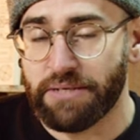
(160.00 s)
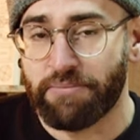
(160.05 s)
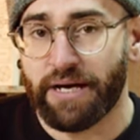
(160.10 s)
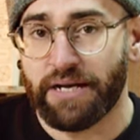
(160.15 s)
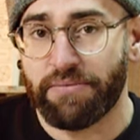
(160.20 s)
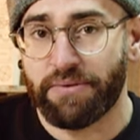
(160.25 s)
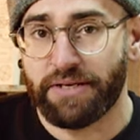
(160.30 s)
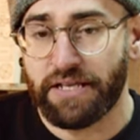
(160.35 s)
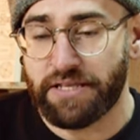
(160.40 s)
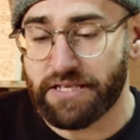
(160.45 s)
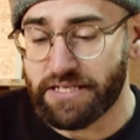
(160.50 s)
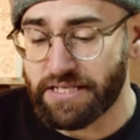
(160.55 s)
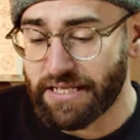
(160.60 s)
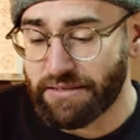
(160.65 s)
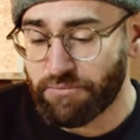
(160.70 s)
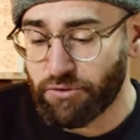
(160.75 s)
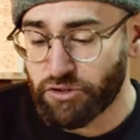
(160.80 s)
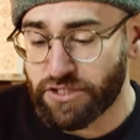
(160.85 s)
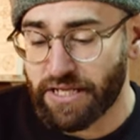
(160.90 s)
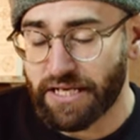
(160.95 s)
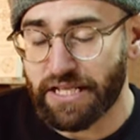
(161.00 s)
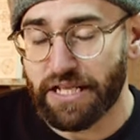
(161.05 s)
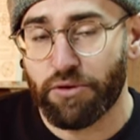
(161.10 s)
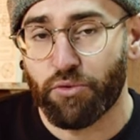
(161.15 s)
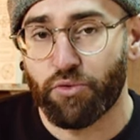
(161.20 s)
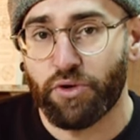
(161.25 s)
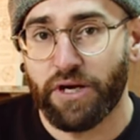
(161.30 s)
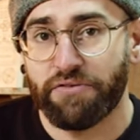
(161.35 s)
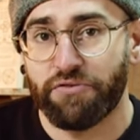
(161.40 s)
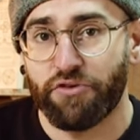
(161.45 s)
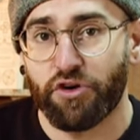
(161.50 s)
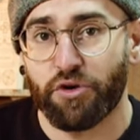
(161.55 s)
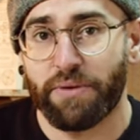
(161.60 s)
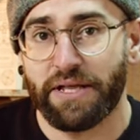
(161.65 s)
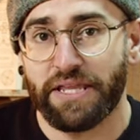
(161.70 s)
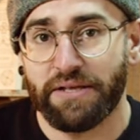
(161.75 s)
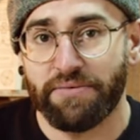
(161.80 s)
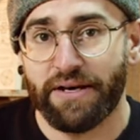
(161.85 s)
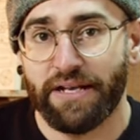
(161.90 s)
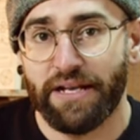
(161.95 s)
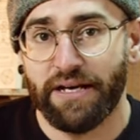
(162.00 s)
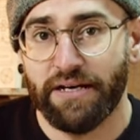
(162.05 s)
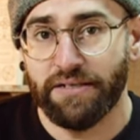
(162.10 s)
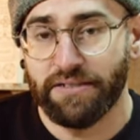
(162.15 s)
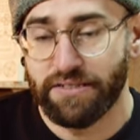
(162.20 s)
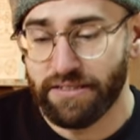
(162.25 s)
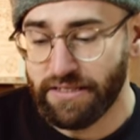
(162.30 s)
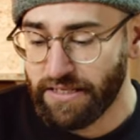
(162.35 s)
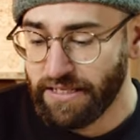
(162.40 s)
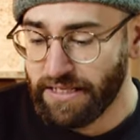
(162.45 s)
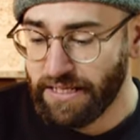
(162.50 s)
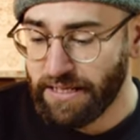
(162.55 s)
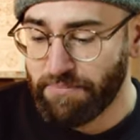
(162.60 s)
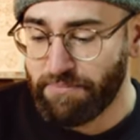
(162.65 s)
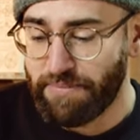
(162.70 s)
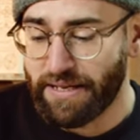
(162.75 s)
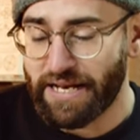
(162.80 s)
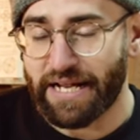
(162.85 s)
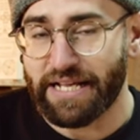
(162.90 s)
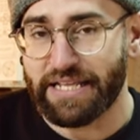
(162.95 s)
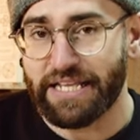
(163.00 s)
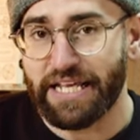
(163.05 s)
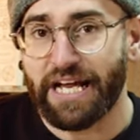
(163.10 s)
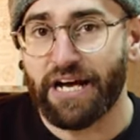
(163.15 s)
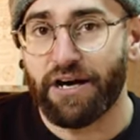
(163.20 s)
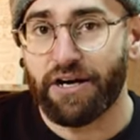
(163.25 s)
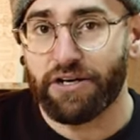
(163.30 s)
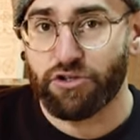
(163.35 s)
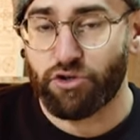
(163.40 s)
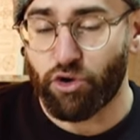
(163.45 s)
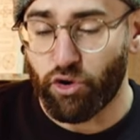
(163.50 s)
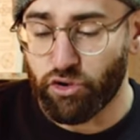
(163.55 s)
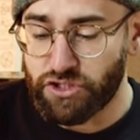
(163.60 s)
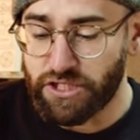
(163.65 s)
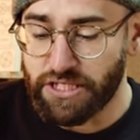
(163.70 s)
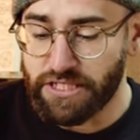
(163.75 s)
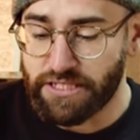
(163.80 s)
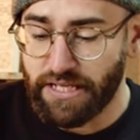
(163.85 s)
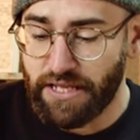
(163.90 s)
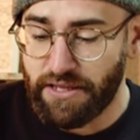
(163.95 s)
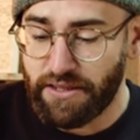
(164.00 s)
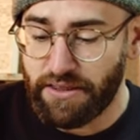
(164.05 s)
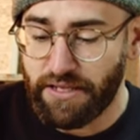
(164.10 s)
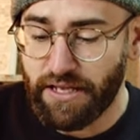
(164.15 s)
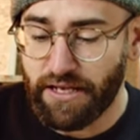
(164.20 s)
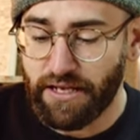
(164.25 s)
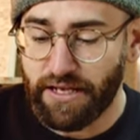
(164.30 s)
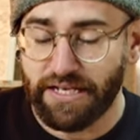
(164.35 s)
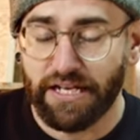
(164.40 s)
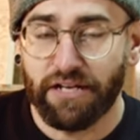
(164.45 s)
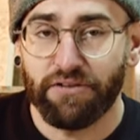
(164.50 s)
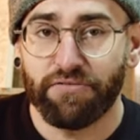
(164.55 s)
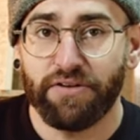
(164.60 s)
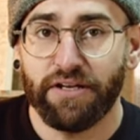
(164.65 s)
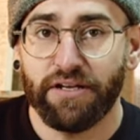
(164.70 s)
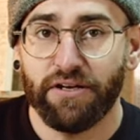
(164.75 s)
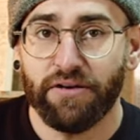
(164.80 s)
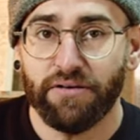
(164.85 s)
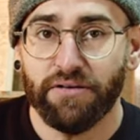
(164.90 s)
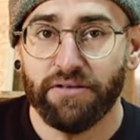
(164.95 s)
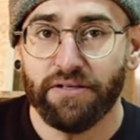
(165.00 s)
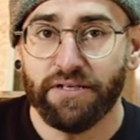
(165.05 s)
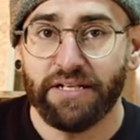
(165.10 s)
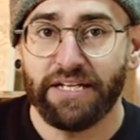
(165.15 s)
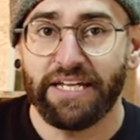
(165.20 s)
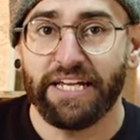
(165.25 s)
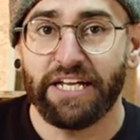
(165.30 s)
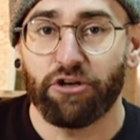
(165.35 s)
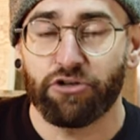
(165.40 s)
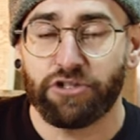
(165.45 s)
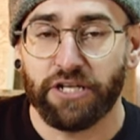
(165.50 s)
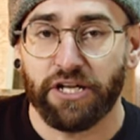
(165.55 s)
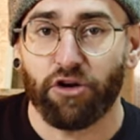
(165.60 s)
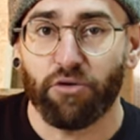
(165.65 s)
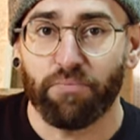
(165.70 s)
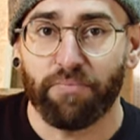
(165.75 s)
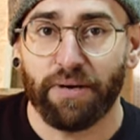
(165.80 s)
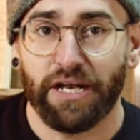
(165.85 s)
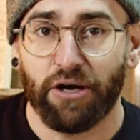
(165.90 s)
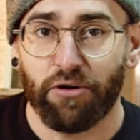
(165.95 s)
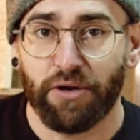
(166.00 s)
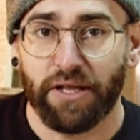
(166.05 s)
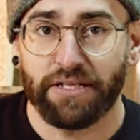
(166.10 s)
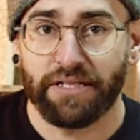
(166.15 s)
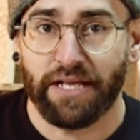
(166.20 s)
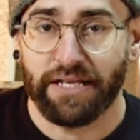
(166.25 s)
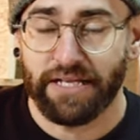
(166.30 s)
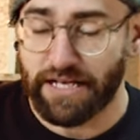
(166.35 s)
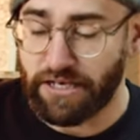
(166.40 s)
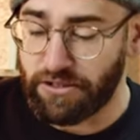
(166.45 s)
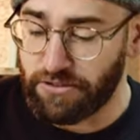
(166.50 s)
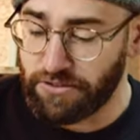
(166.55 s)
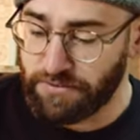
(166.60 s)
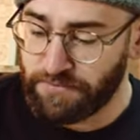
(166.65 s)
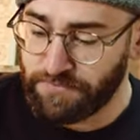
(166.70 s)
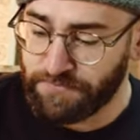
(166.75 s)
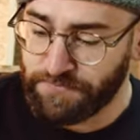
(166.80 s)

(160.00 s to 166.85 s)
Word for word: carving knives work best with a bullet shape which gives us more consistency on the edge. Otherwise, the tip of the knife